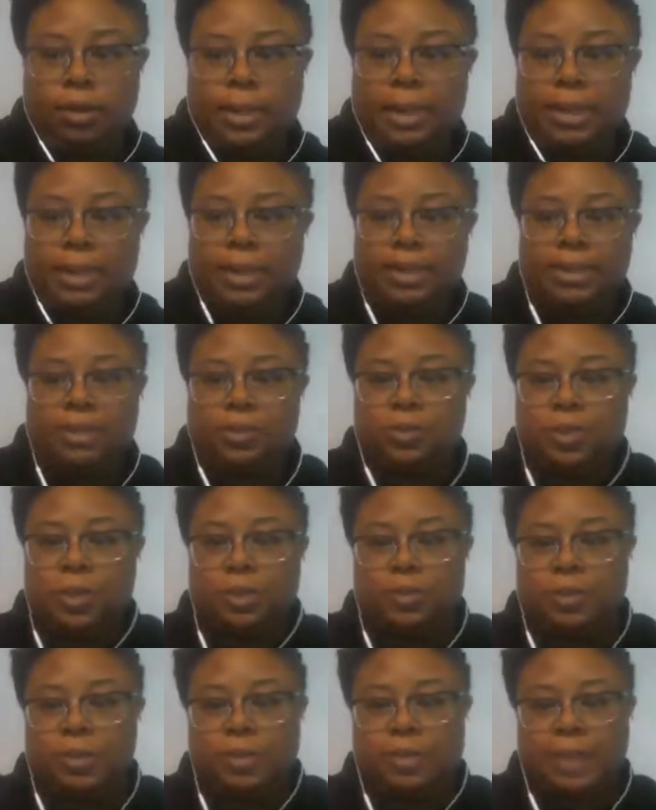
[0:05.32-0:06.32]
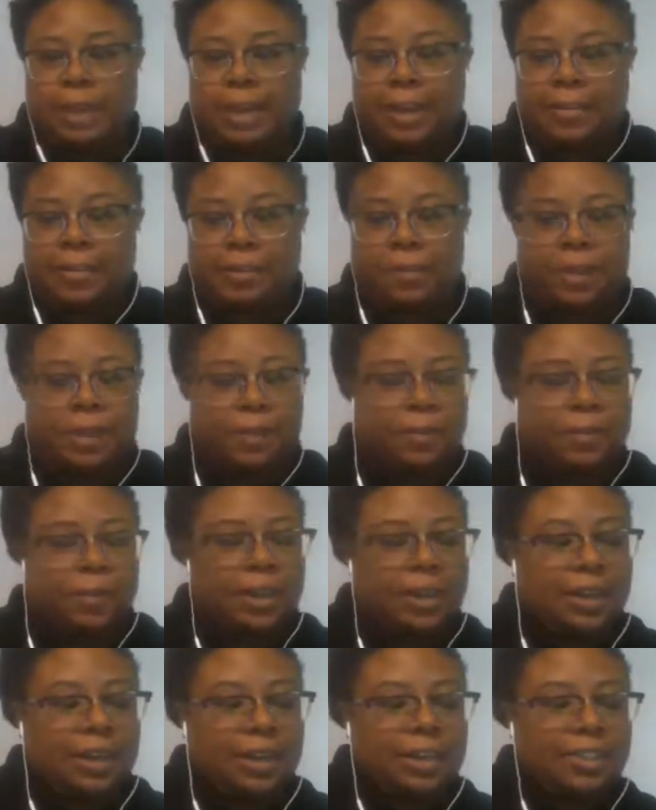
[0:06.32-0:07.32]
right, it's 12:05. We're getting
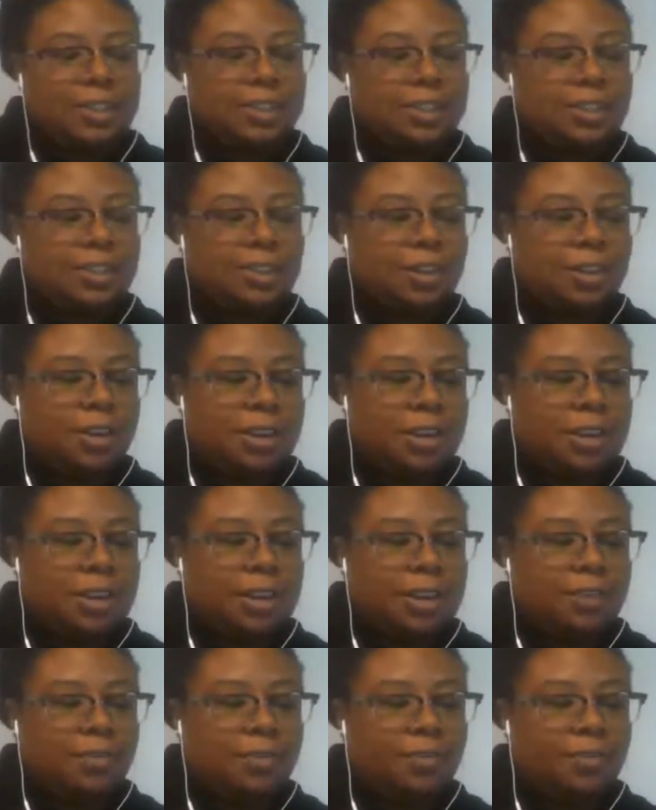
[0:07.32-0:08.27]
ready to get started.